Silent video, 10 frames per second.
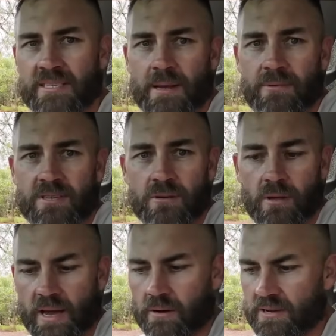temperatures,
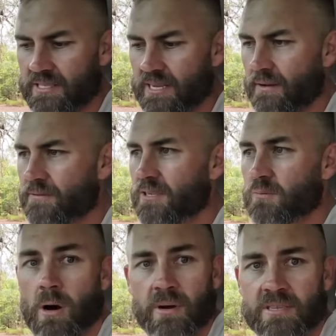all that kind of stuff, just
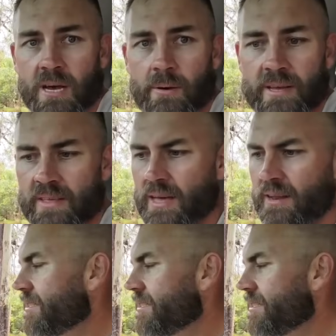while we're towing and that.